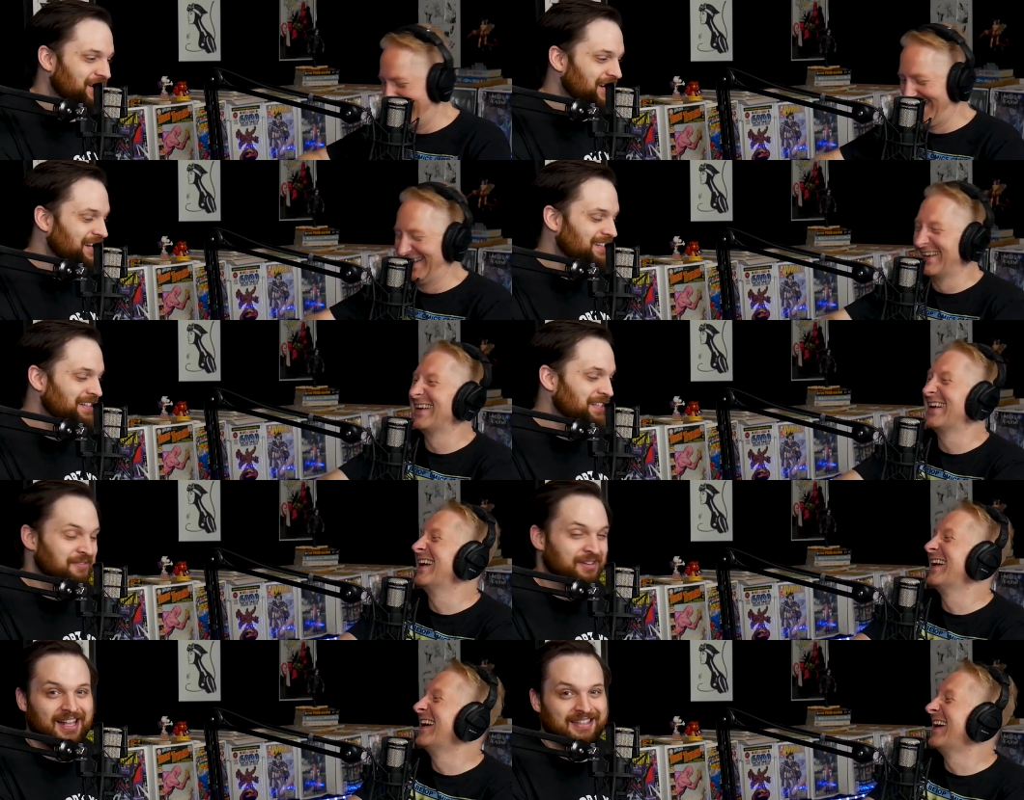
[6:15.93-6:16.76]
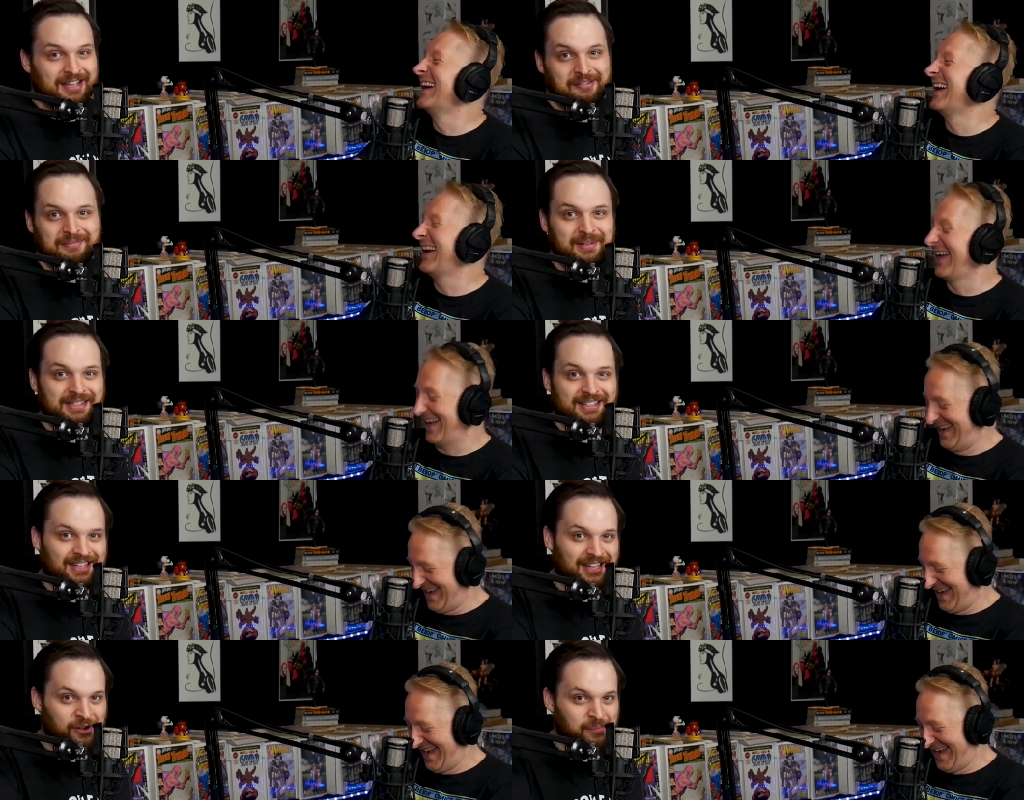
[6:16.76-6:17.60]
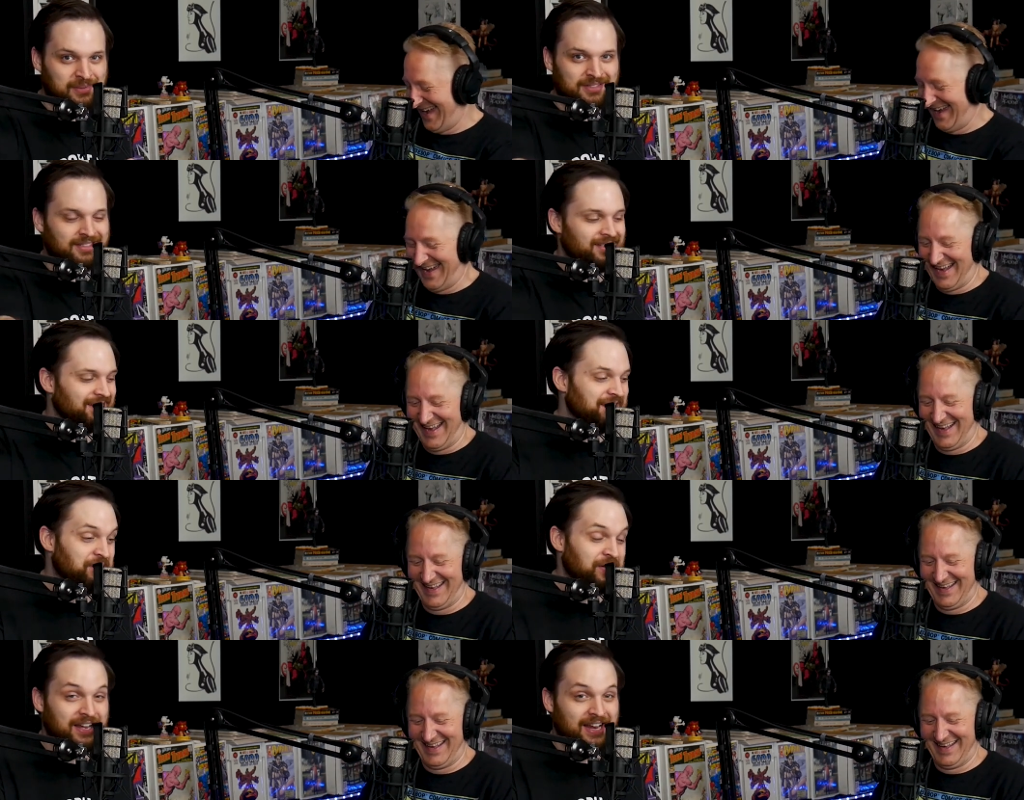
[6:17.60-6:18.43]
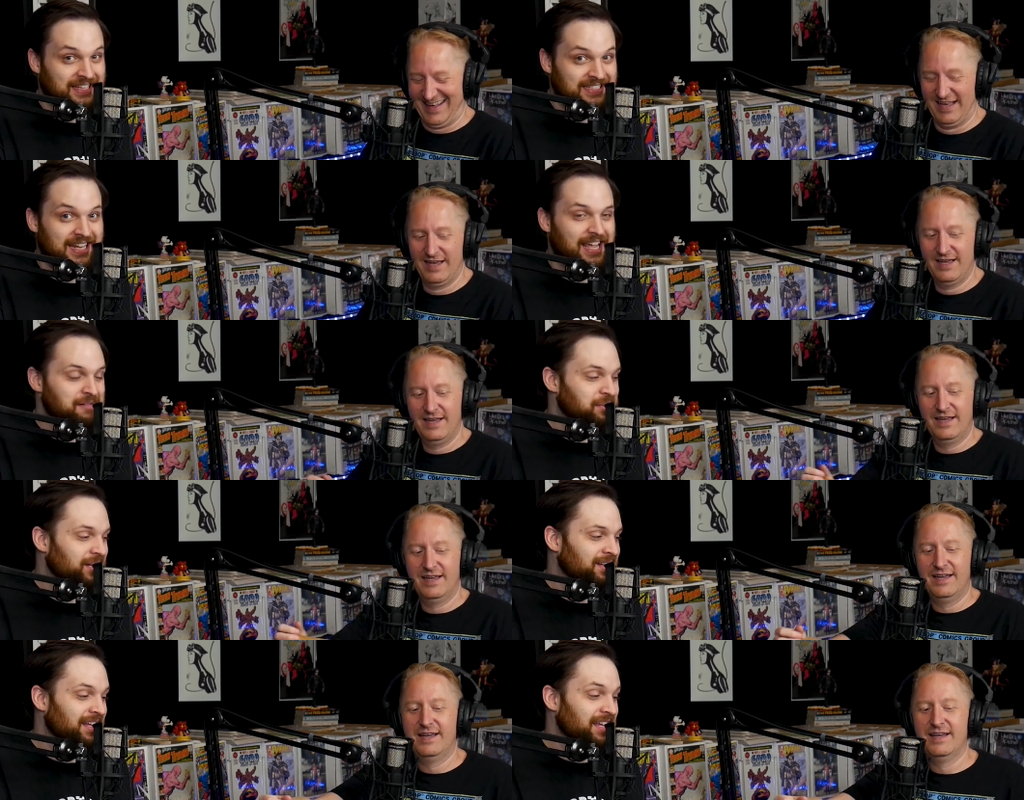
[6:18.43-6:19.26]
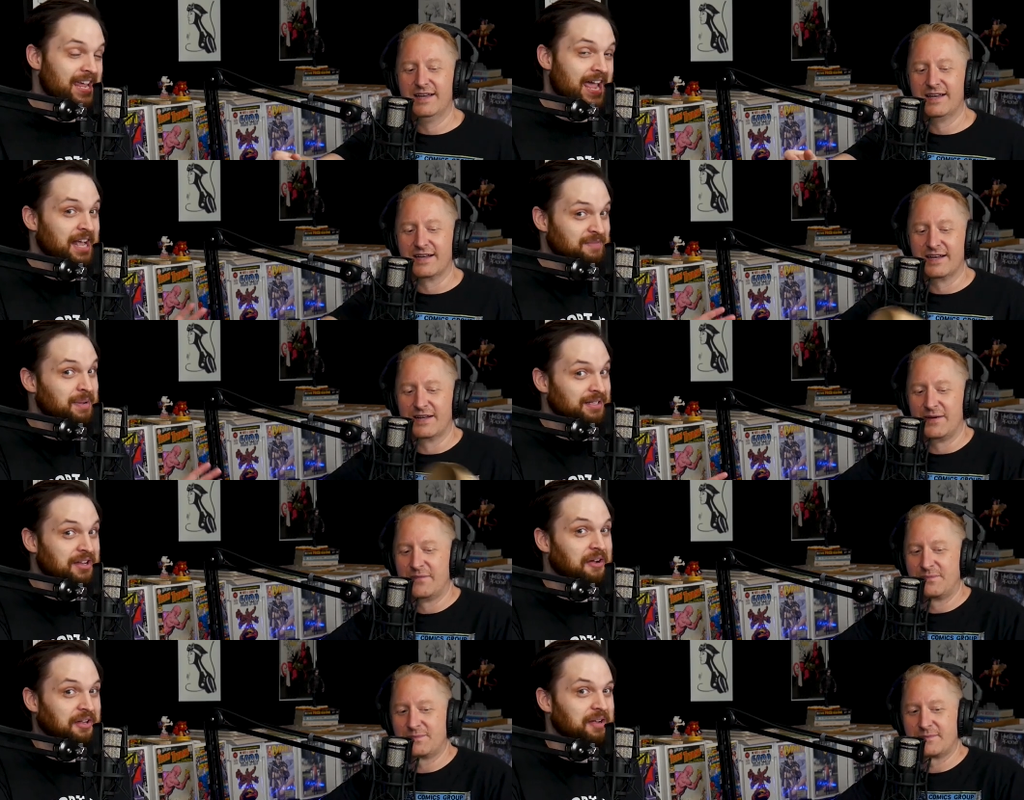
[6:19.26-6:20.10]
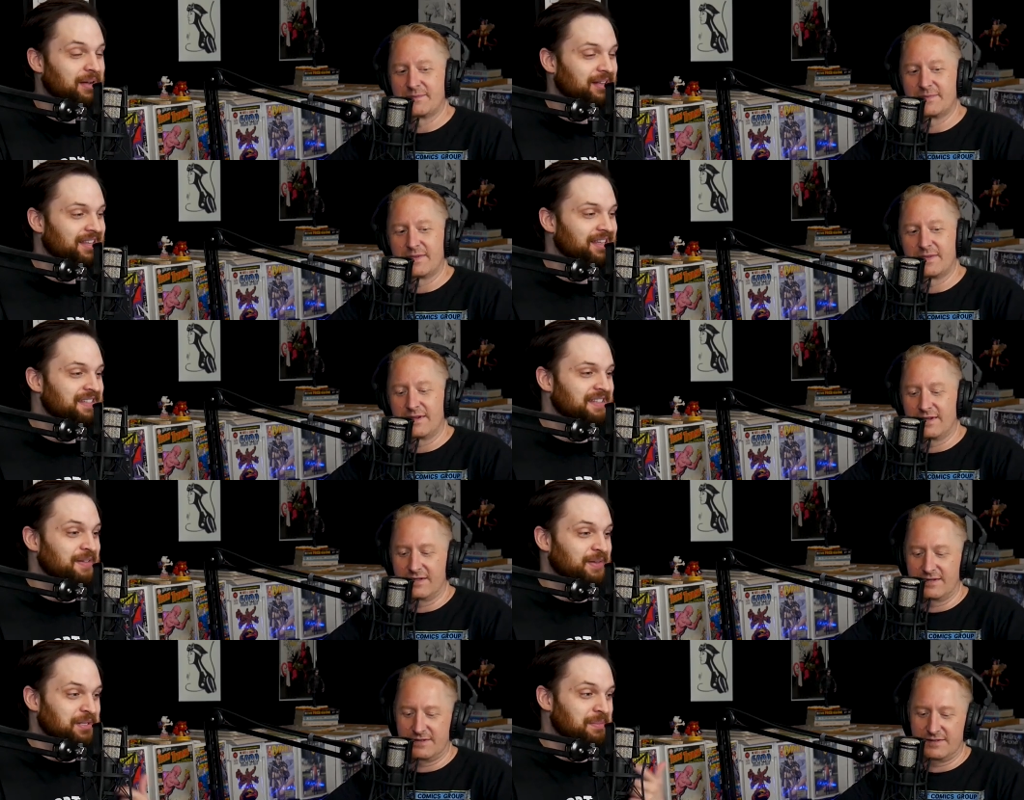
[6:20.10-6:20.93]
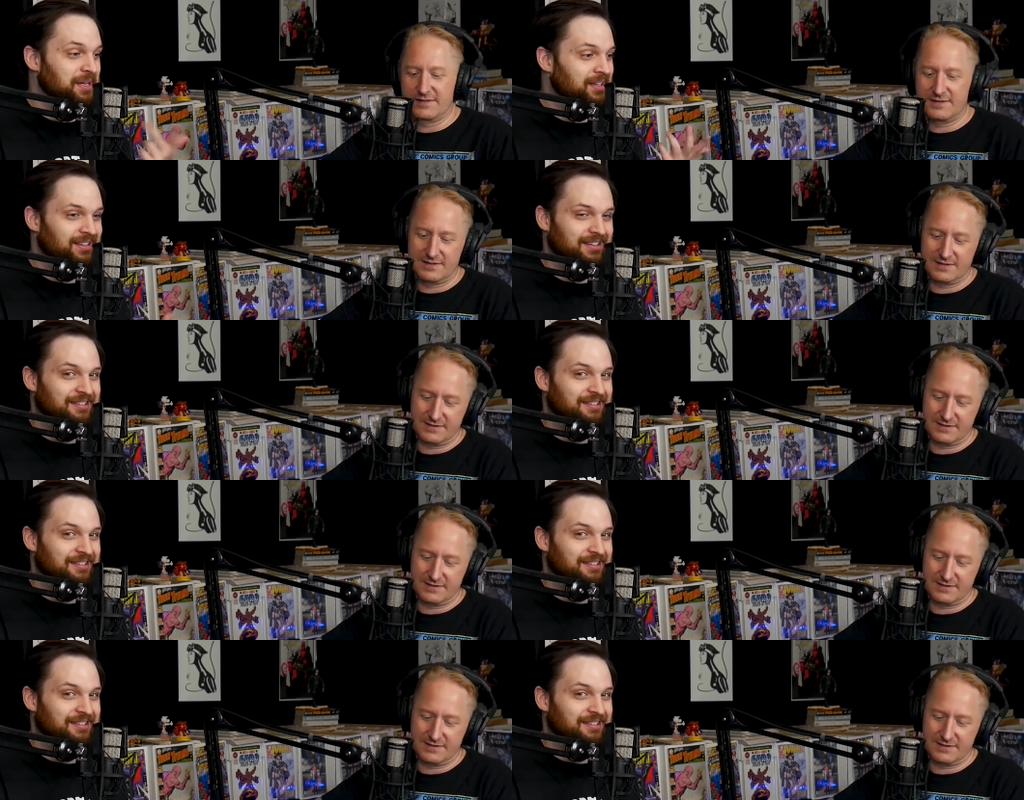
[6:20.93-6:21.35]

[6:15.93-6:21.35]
Speaker 1: And I didn't realize I would be seeing it opened the very next day, but he has been talking about this, even to me.